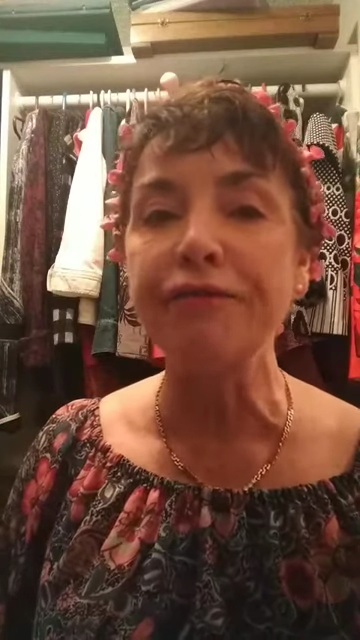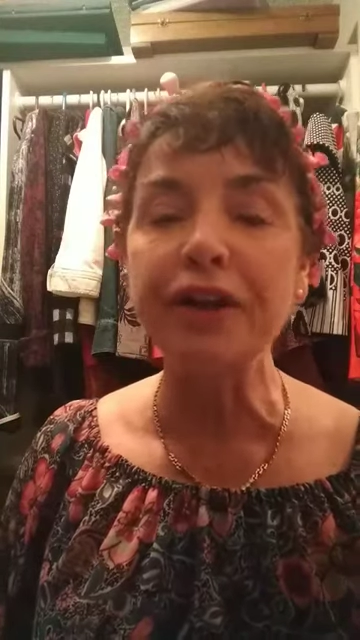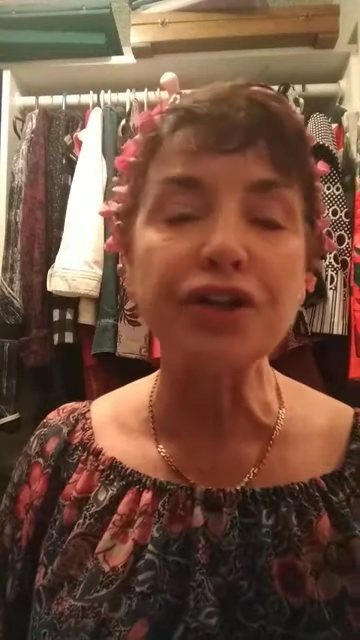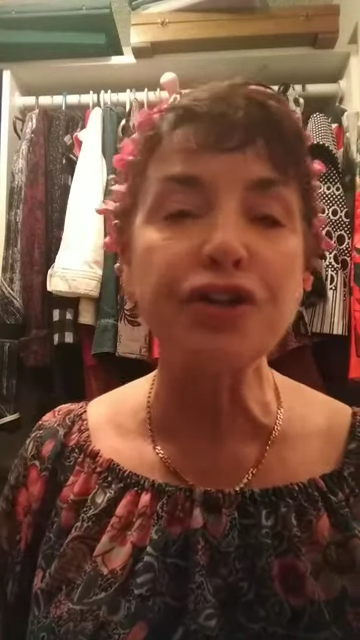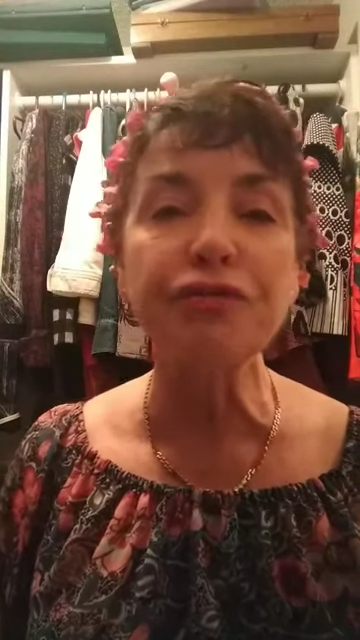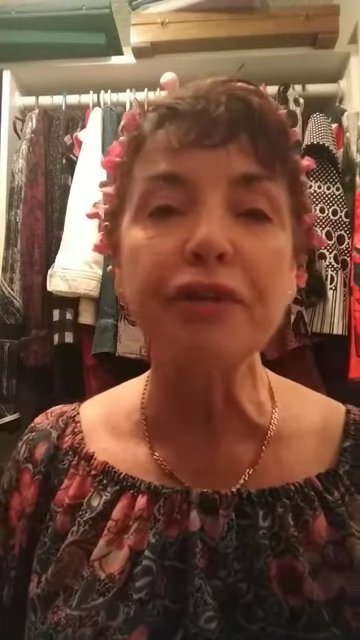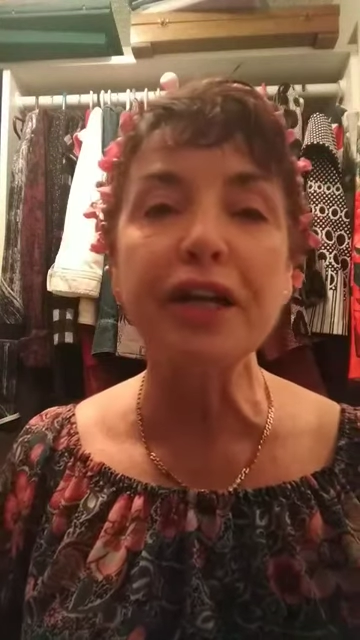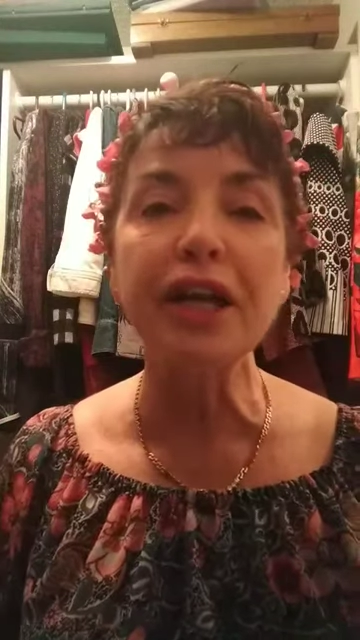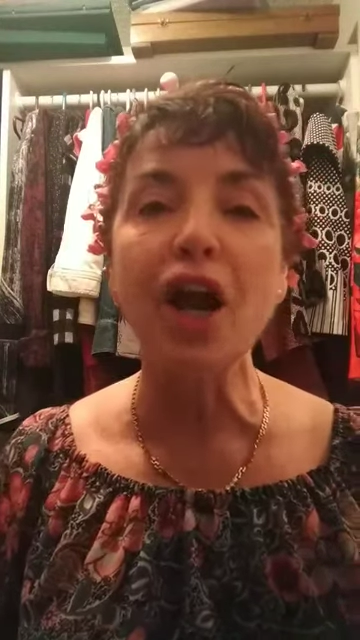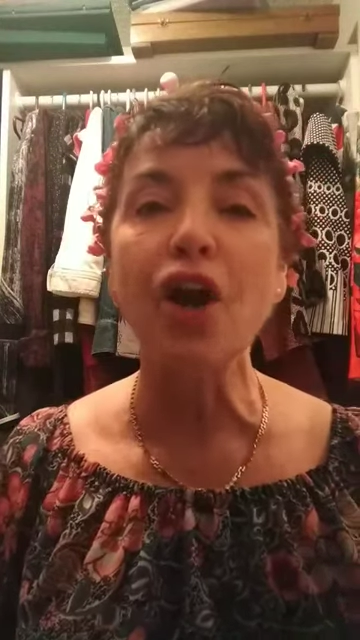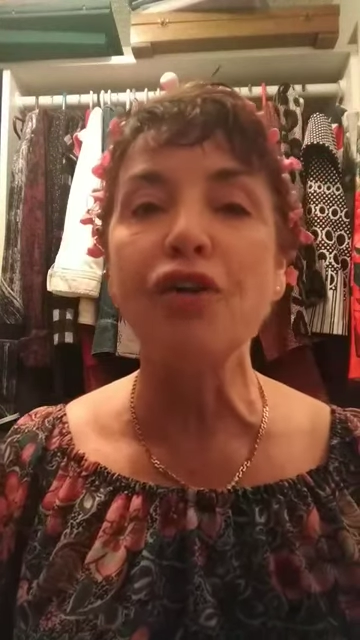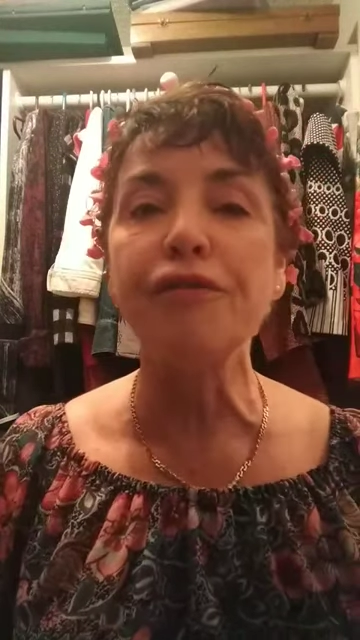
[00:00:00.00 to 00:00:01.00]

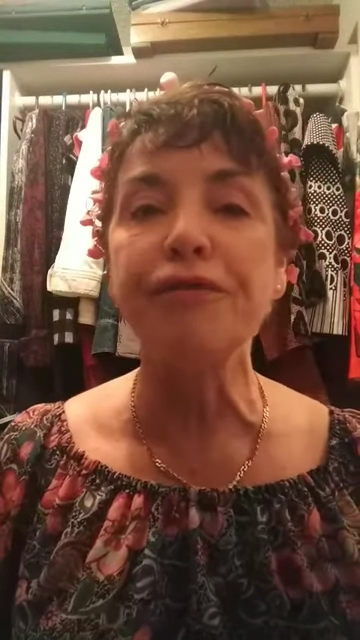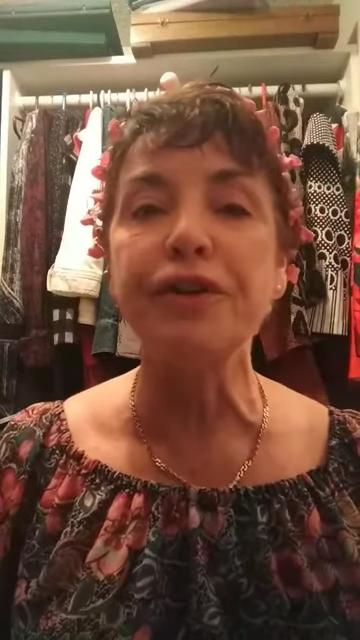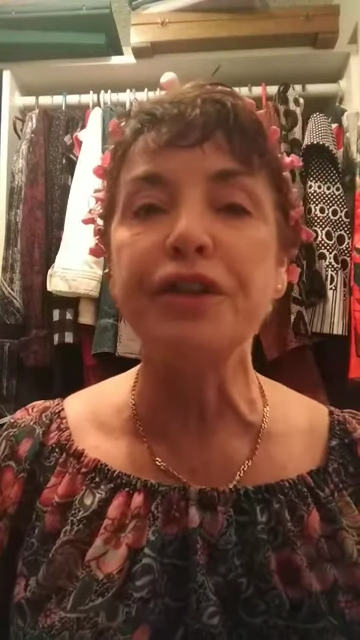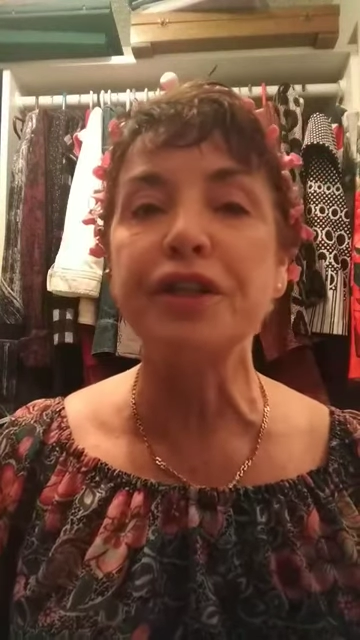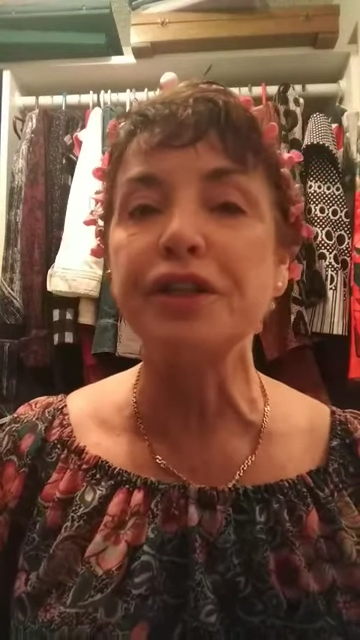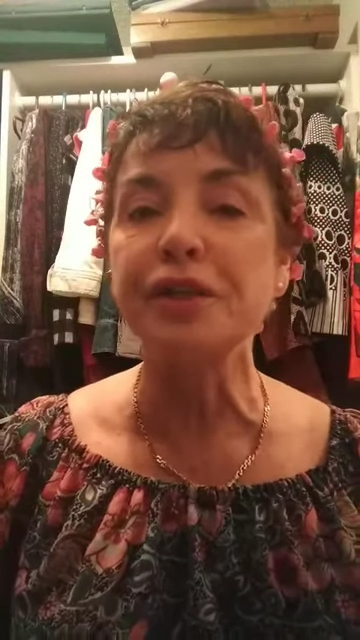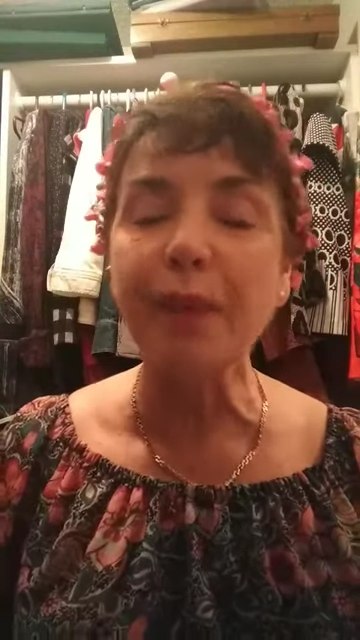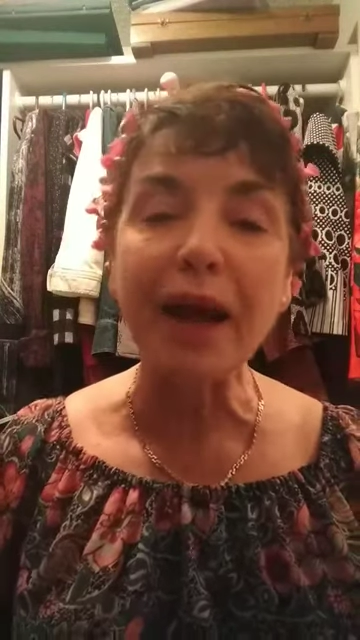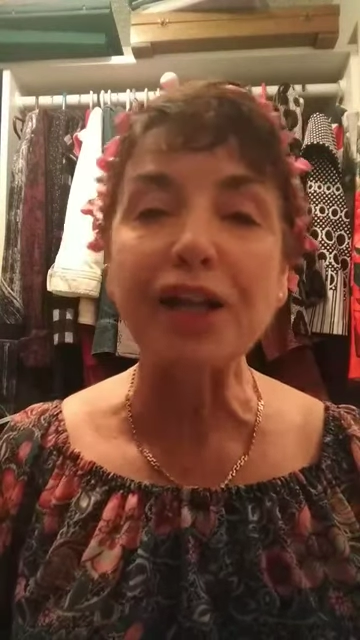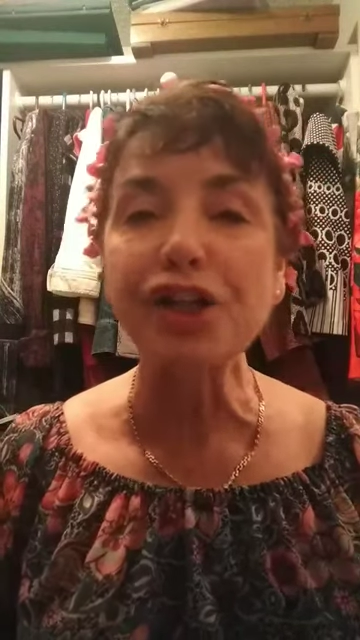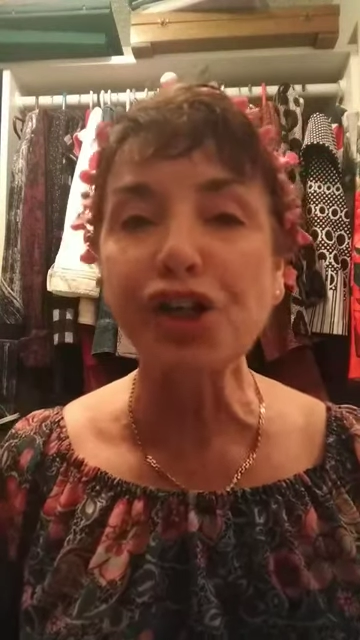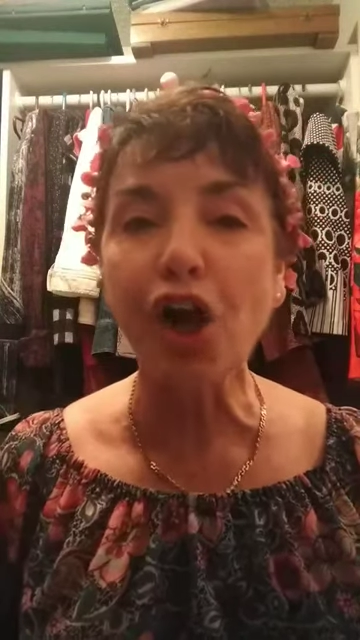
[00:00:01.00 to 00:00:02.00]
victory over the
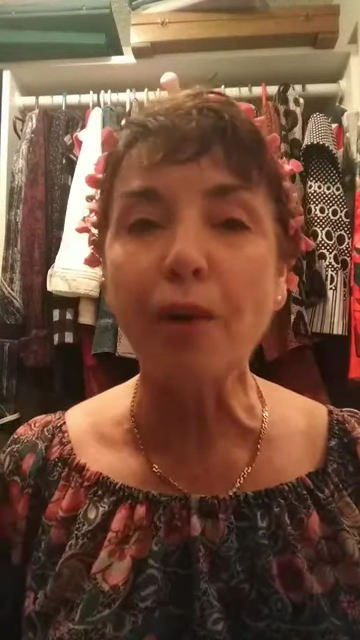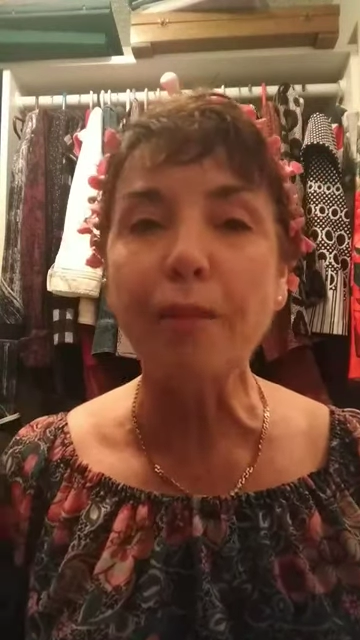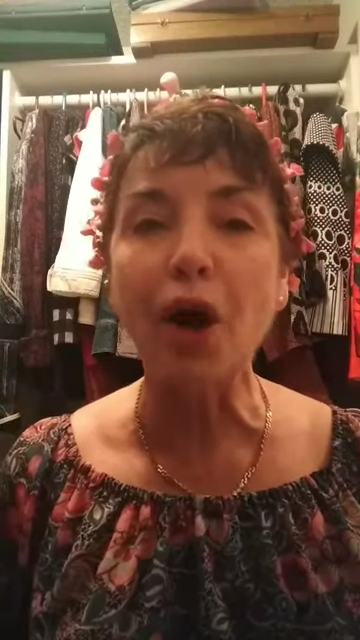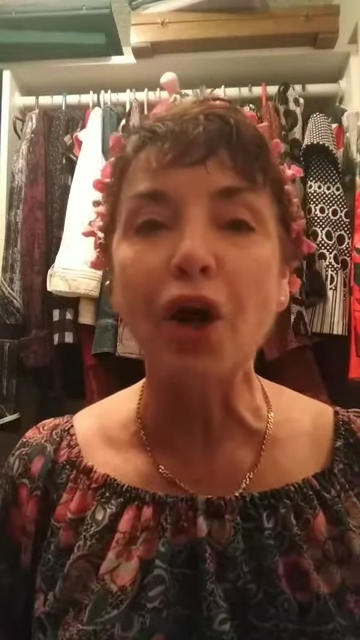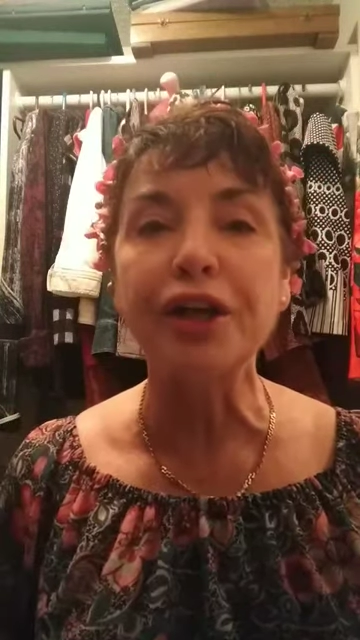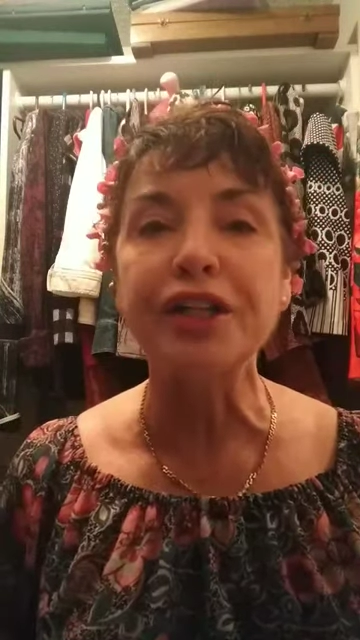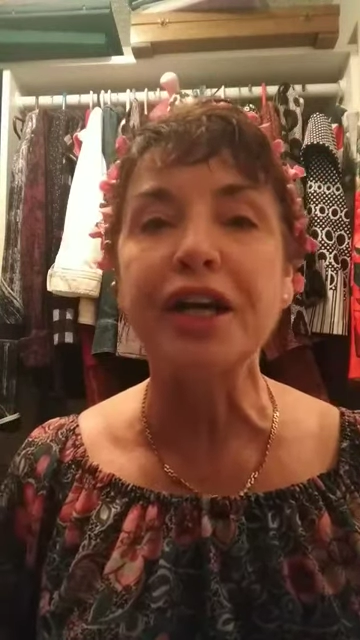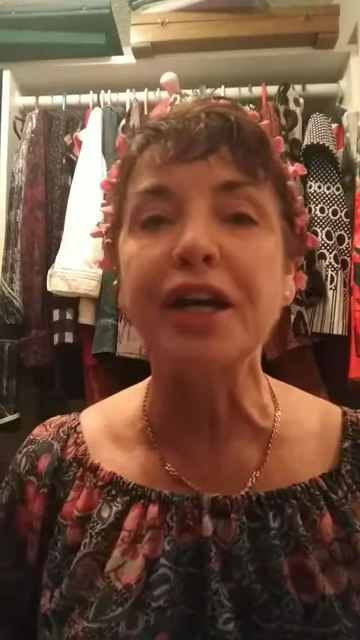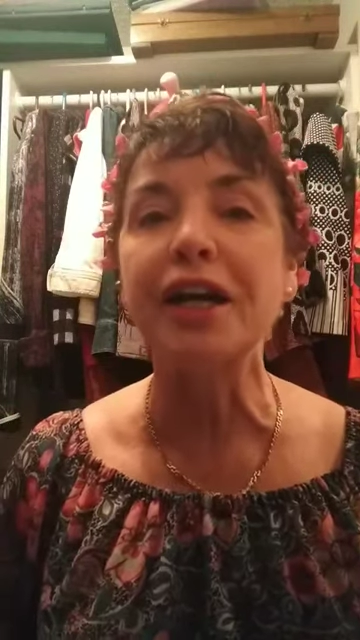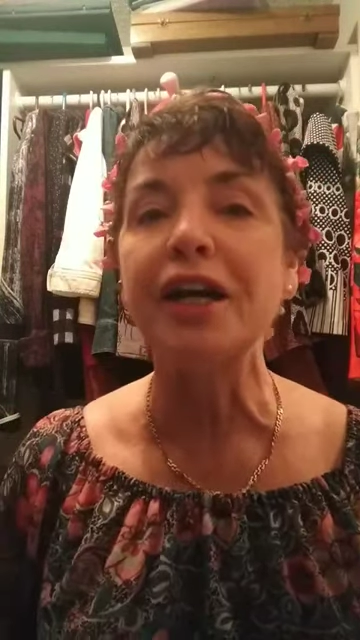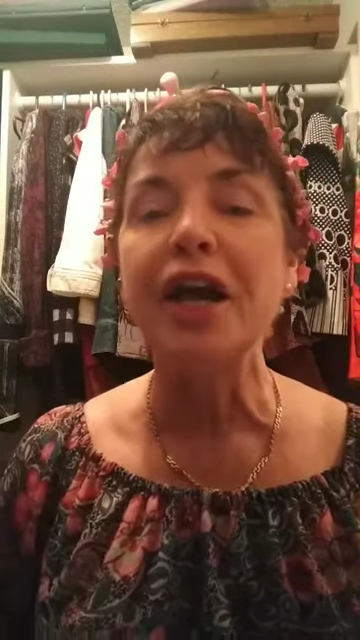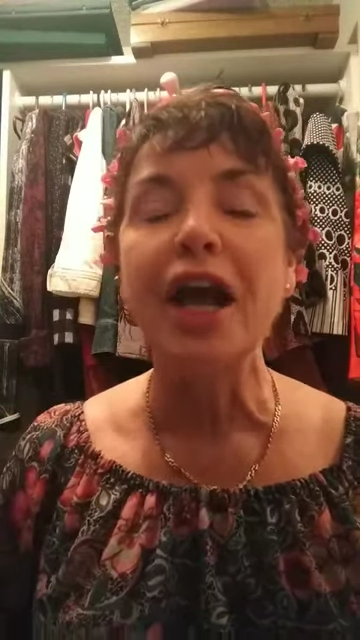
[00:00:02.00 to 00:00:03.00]
Spanish Armada